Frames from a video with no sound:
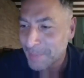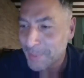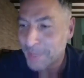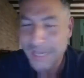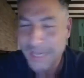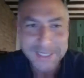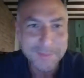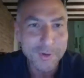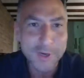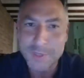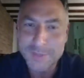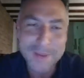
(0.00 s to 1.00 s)
played
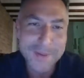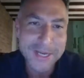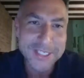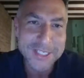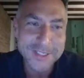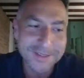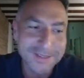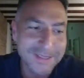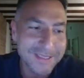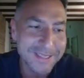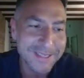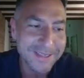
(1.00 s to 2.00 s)
basketball. It was my
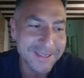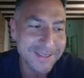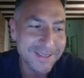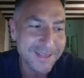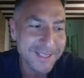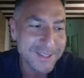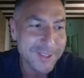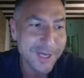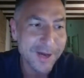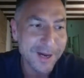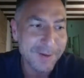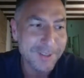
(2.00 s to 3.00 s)
passion, and then I turned
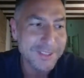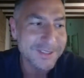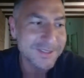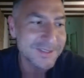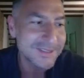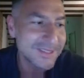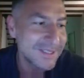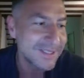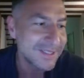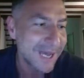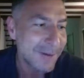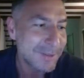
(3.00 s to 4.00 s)
out I was
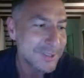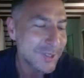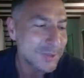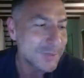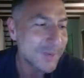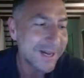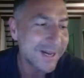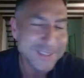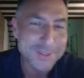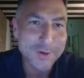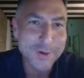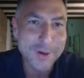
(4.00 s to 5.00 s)
not too
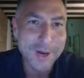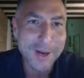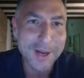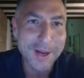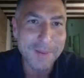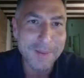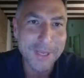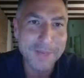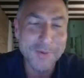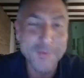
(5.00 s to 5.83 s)
bad. So I played